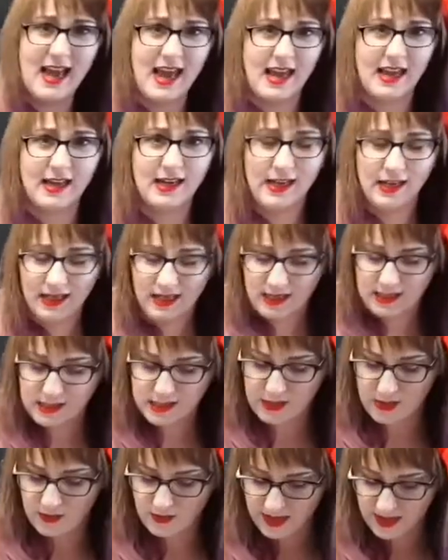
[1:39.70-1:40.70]
an egg.
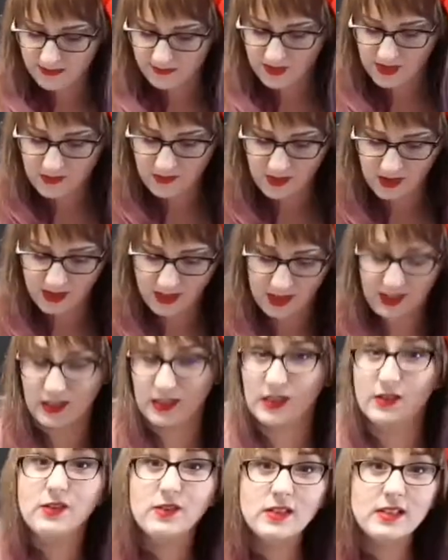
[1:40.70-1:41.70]
So if you are
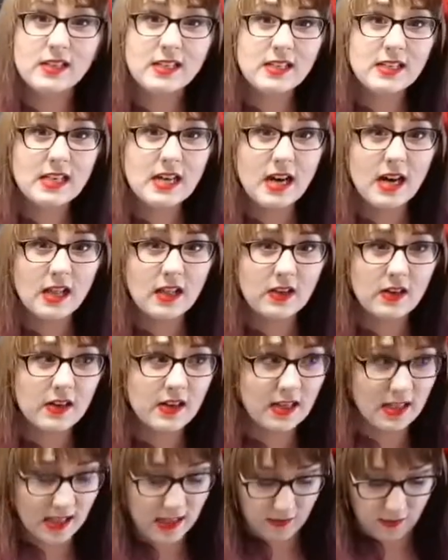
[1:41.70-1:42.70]
gluten
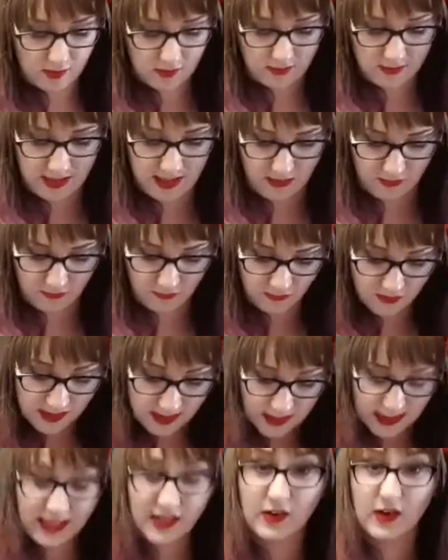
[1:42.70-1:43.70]
intolerant, this one would be a
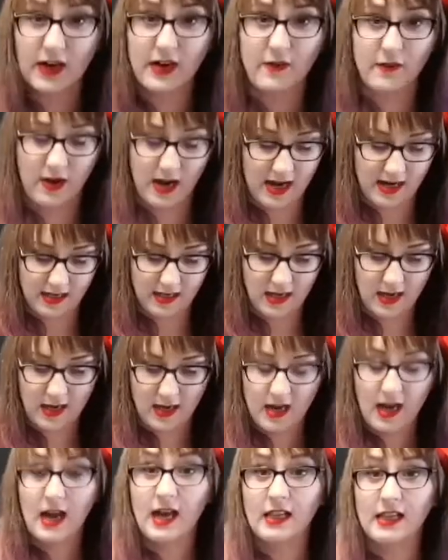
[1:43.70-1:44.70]
really great one.
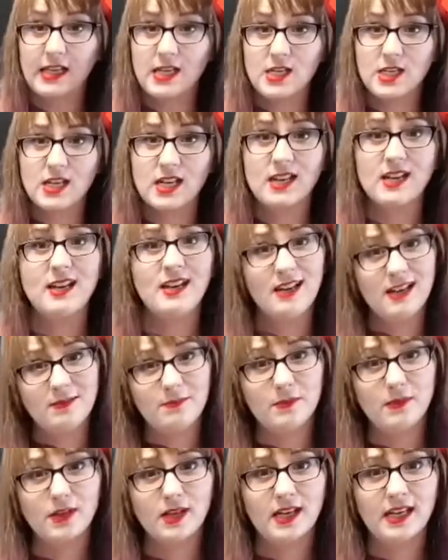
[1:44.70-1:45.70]
Alicia,
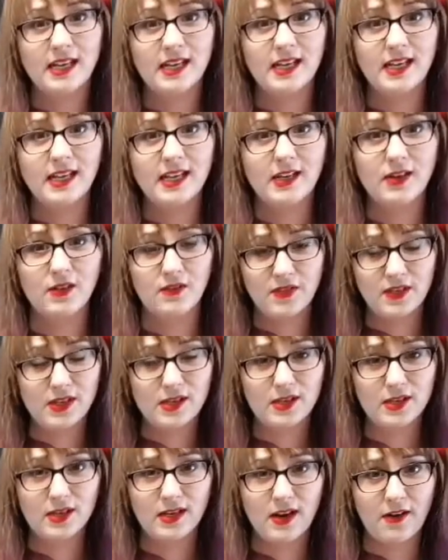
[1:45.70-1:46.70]
I'm looking at you. If
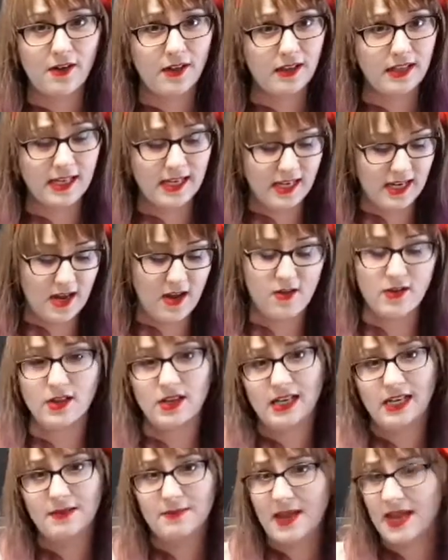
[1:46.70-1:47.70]
these turn out, I'll let you know
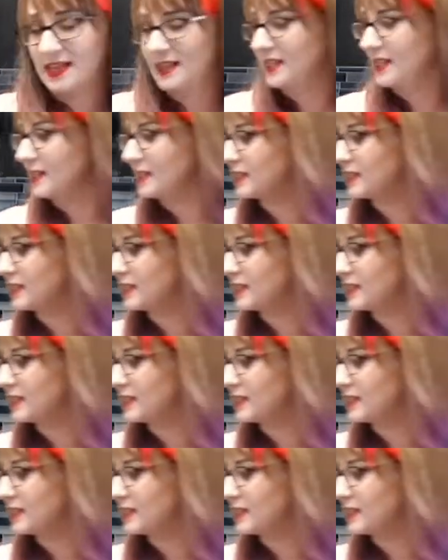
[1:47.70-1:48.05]
you need to make